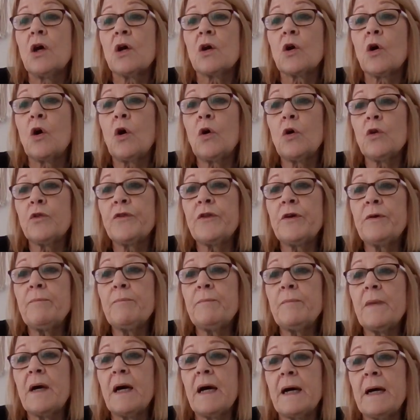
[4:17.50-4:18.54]
called
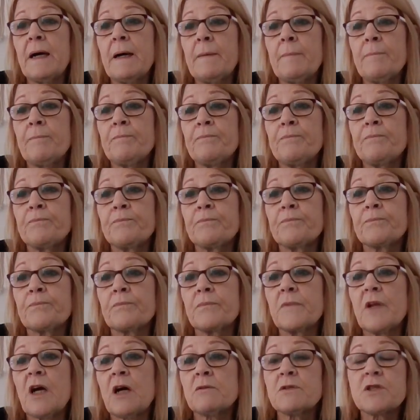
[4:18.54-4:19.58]
them,
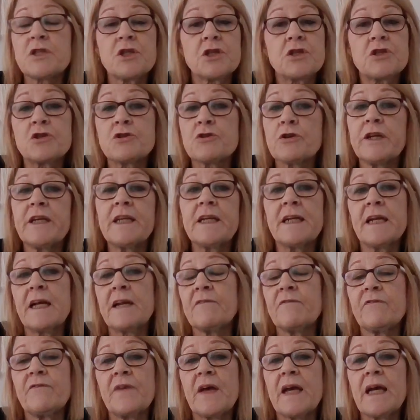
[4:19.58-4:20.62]
I was just treated
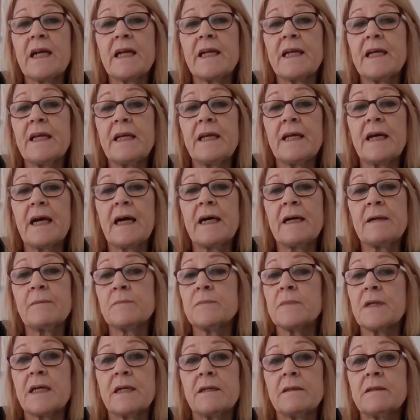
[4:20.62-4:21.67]
unfairly.
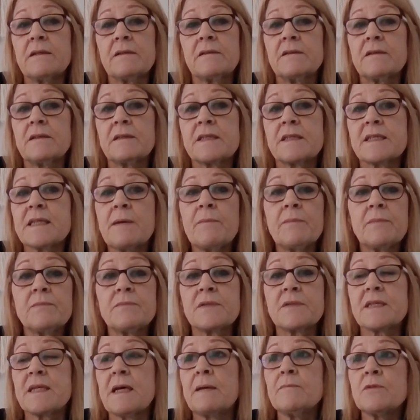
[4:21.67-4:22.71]

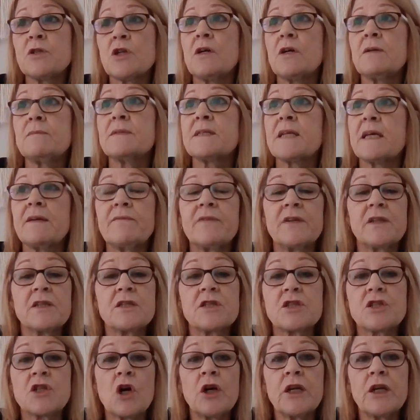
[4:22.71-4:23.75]
Sometimes I
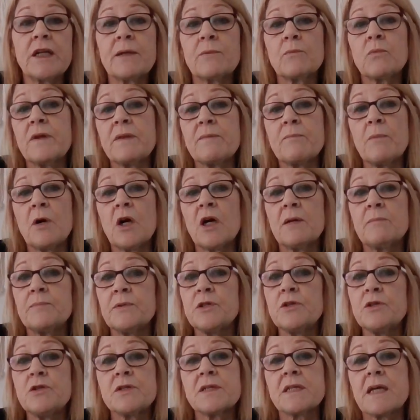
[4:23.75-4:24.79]
even sided with my
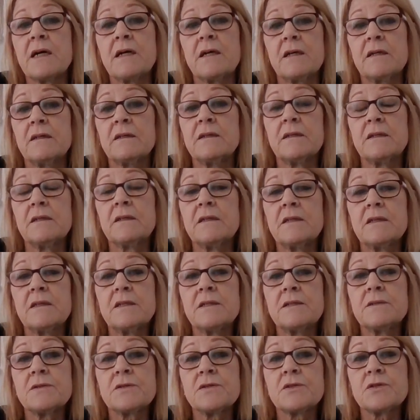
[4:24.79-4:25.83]
abuser.
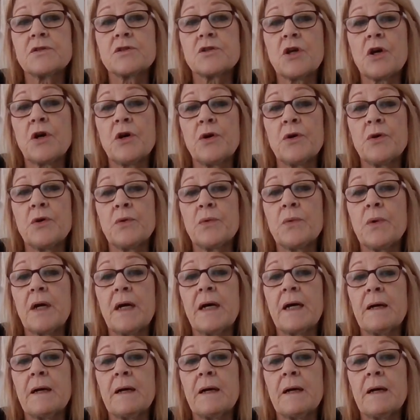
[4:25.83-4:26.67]
So